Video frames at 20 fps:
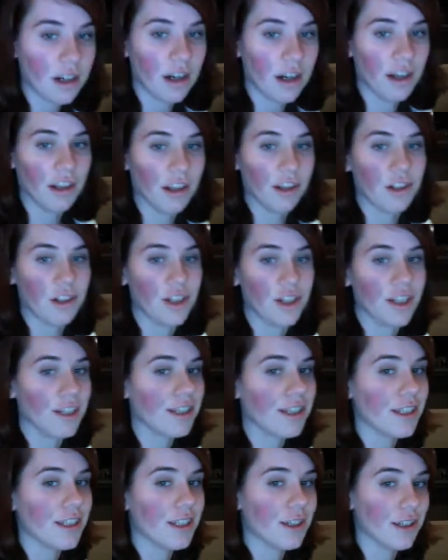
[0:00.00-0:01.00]
on the
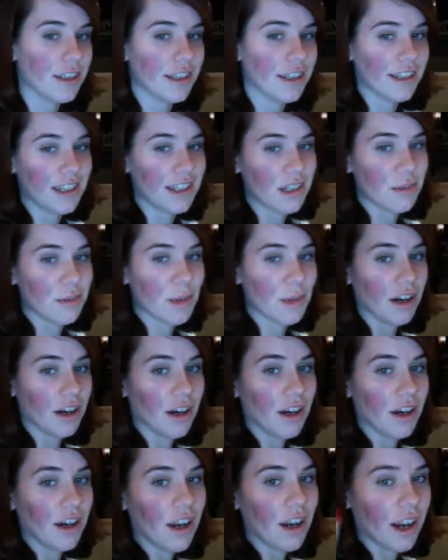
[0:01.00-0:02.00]
cheeks so you can see
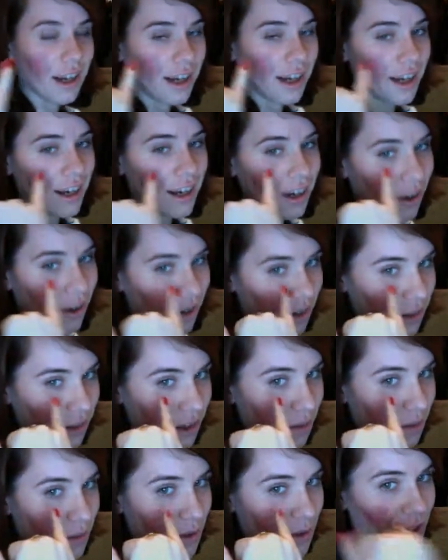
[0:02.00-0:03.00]
better. I can also
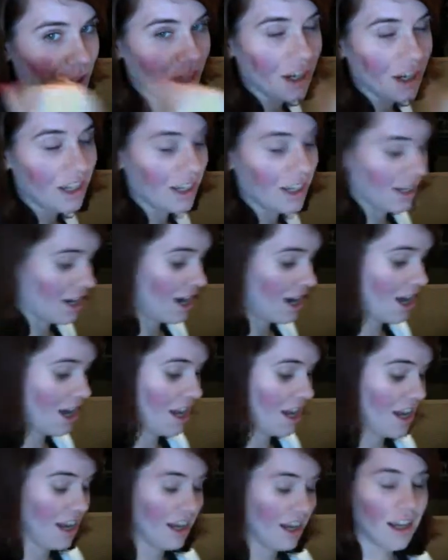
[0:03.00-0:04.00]
demonstrate on the eye.
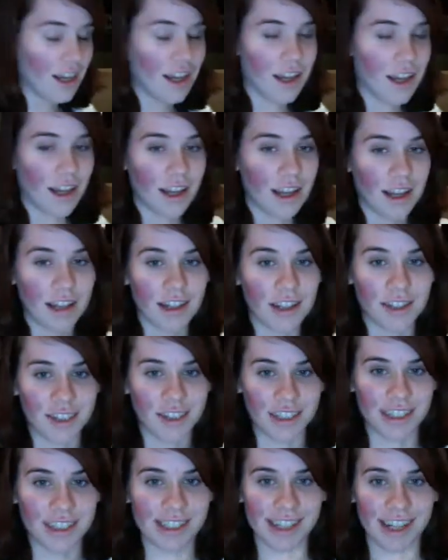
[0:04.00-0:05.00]

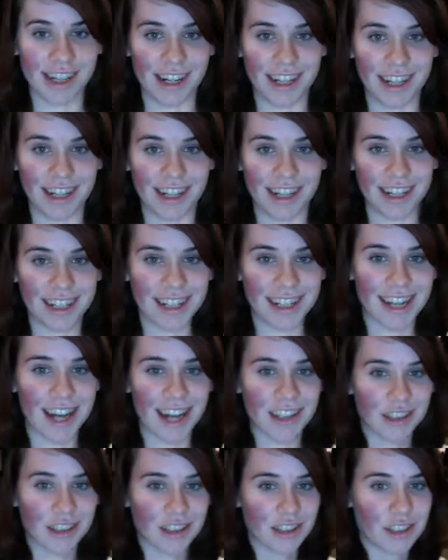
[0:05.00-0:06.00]
Just it
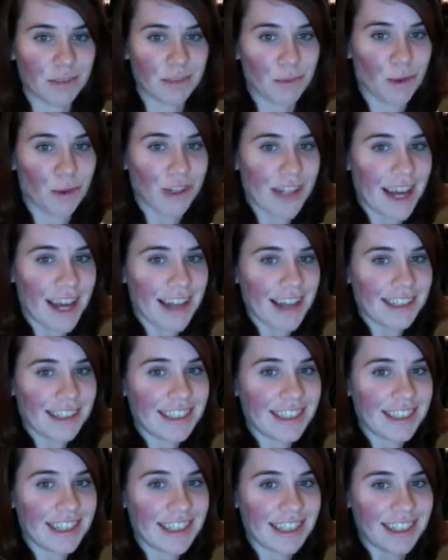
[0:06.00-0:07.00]
kind of looks more
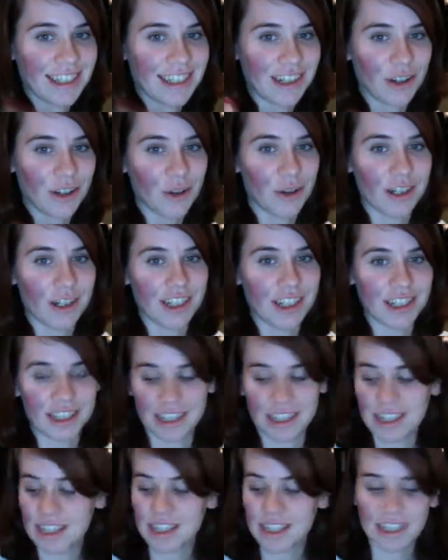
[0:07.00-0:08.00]
nasty than it already
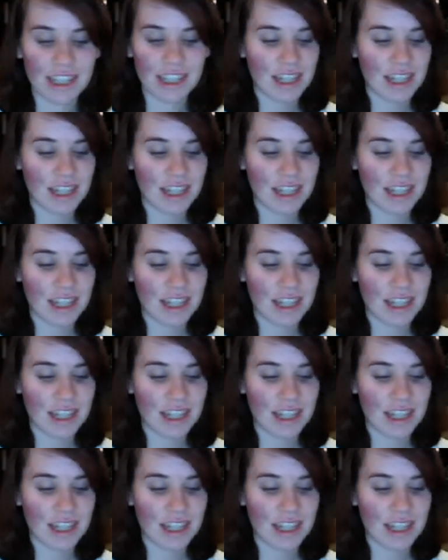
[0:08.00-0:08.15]
does.